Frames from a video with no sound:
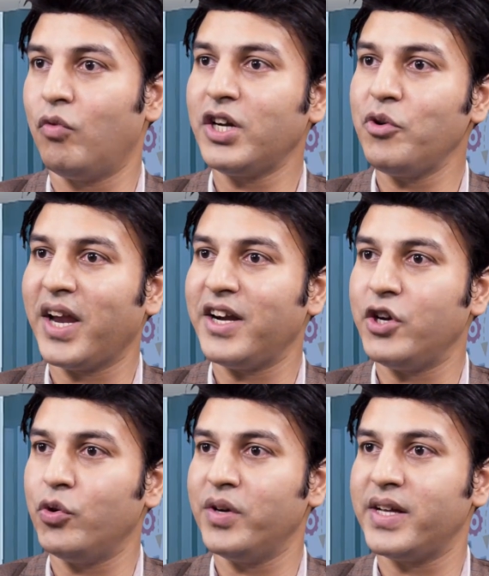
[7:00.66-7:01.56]
what you
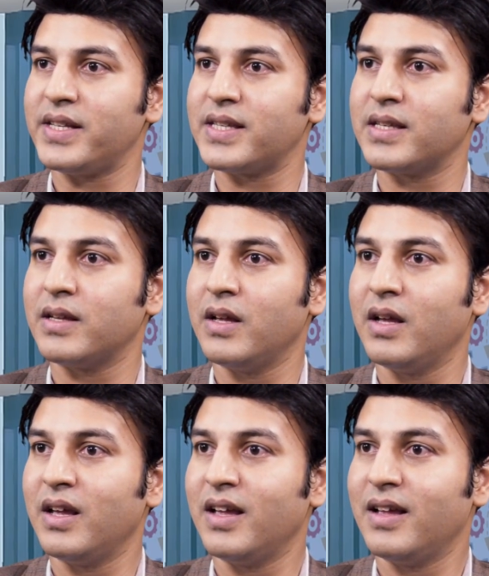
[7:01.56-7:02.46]
can do is
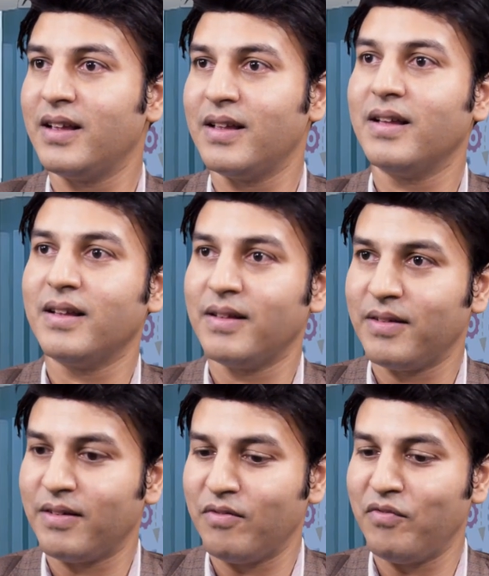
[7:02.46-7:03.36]

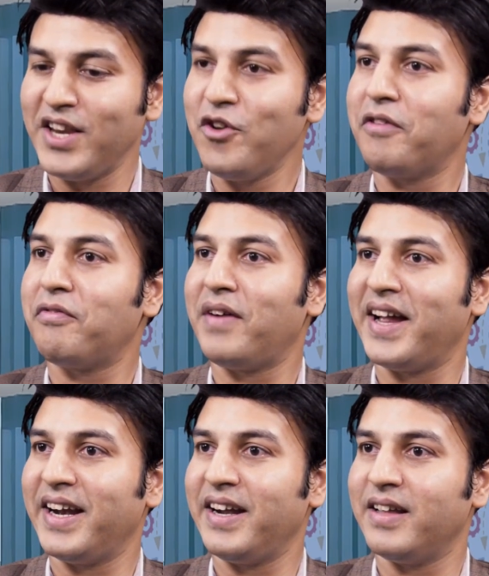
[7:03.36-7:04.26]
when you are
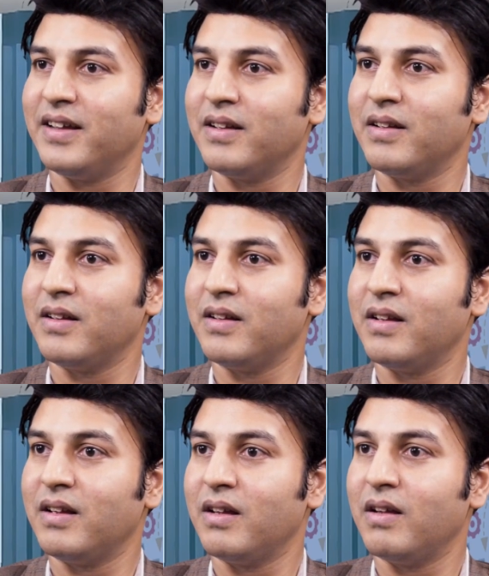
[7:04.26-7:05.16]
fired,
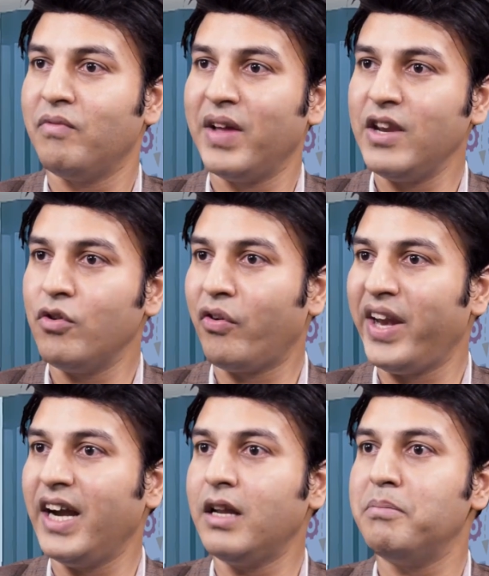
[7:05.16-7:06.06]
when you
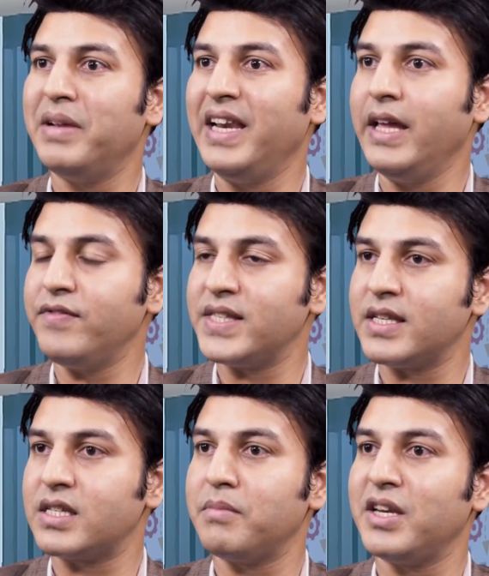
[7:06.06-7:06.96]
create a belief
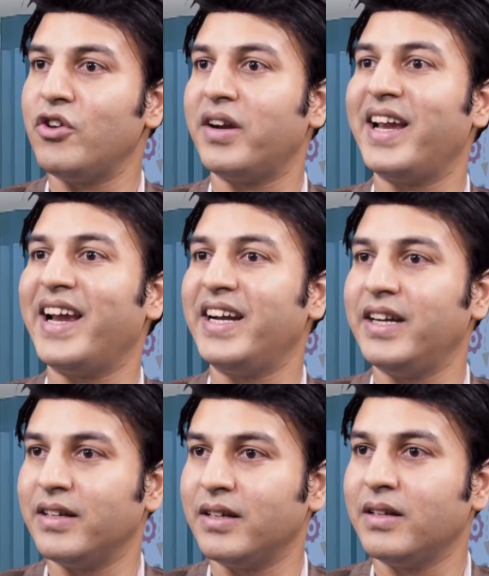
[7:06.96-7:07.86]
system in your
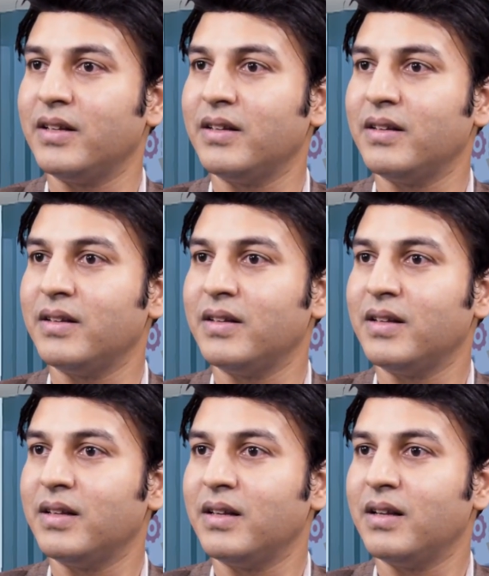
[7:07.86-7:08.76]
head
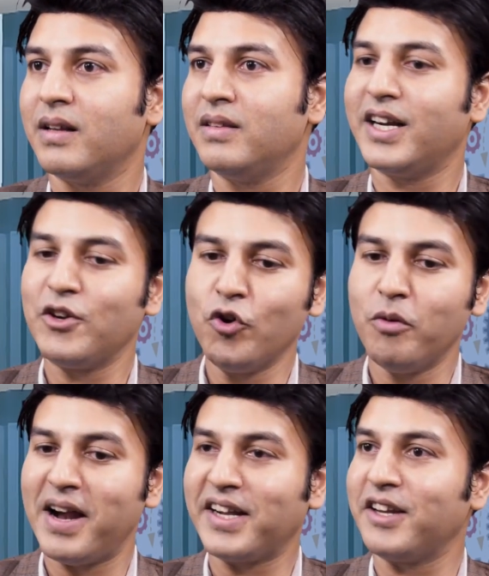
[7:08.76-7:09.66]
that
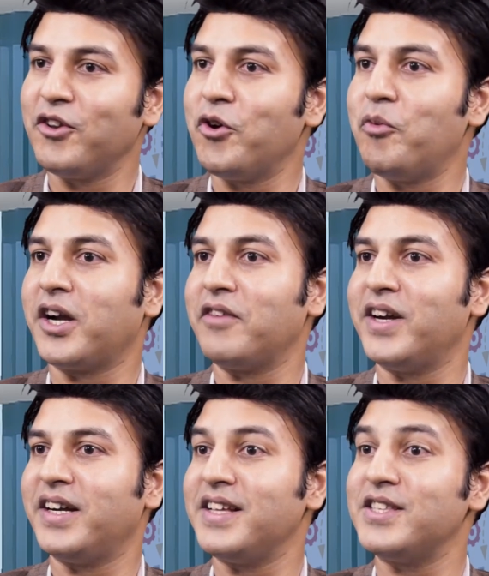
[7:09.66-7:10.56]
no matter you know
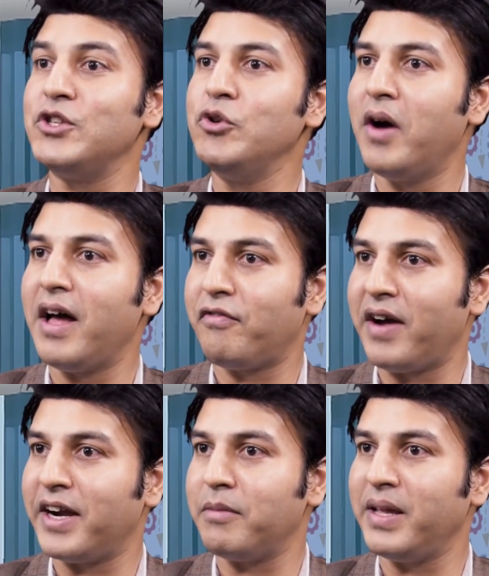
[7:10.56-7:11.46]
whatever it is you have
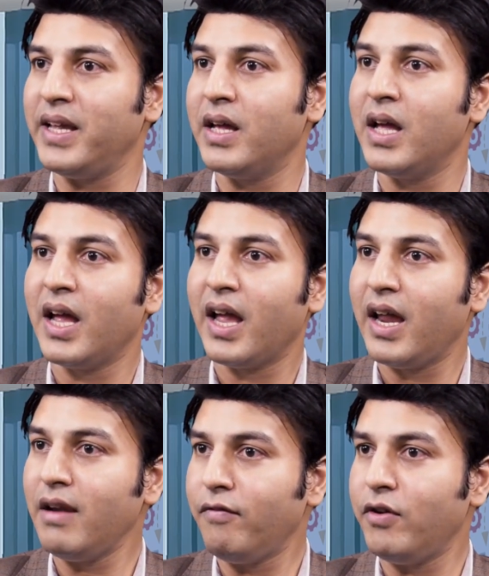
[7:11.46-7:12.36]
fired me
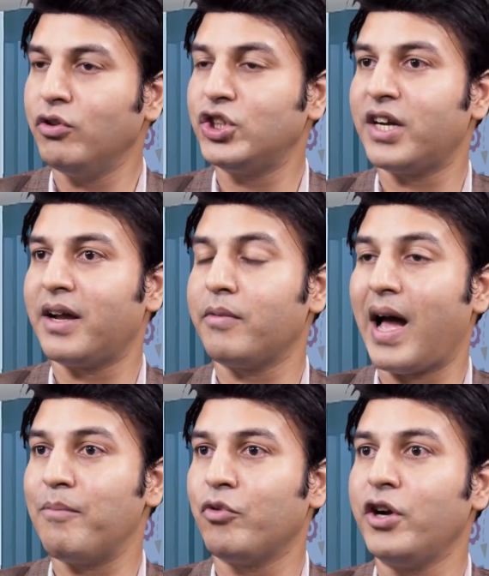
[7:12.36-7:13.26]
in future and
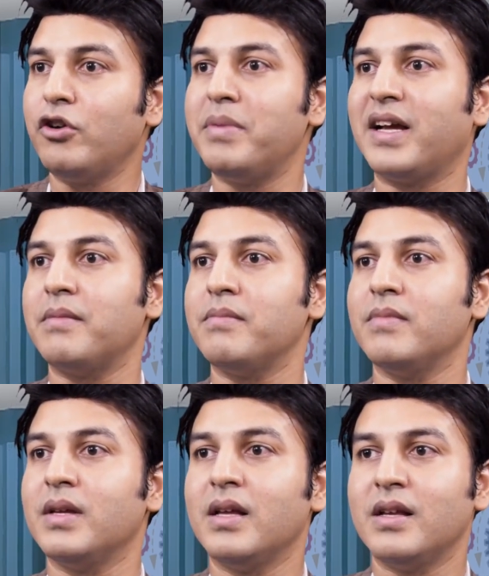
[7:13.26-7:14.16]
i'm going to become
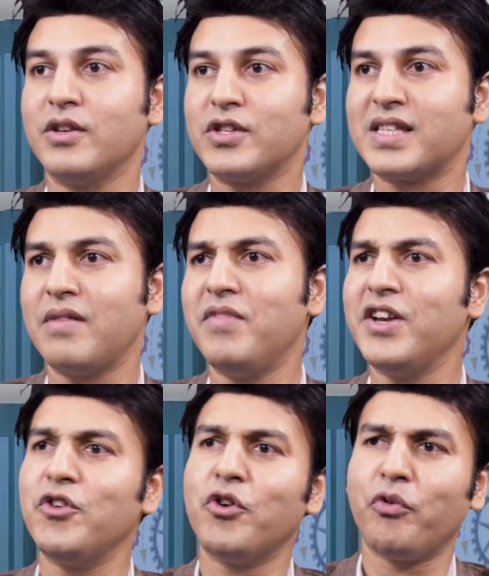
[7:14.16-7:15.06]

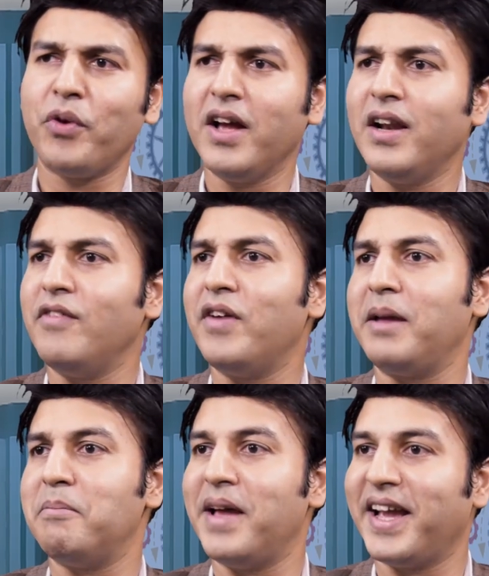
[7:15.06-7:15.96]
someone you know really
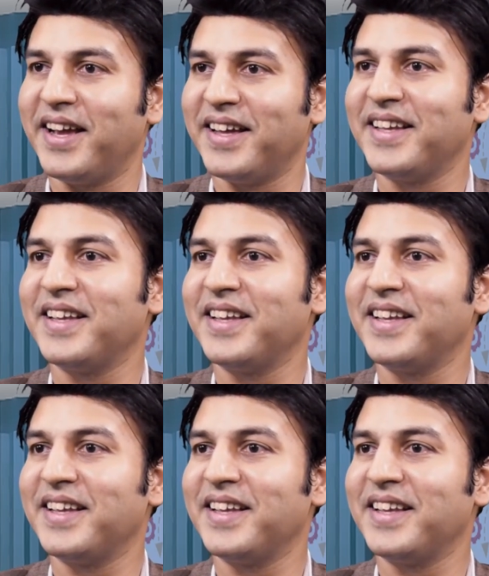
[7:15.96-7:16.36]
very big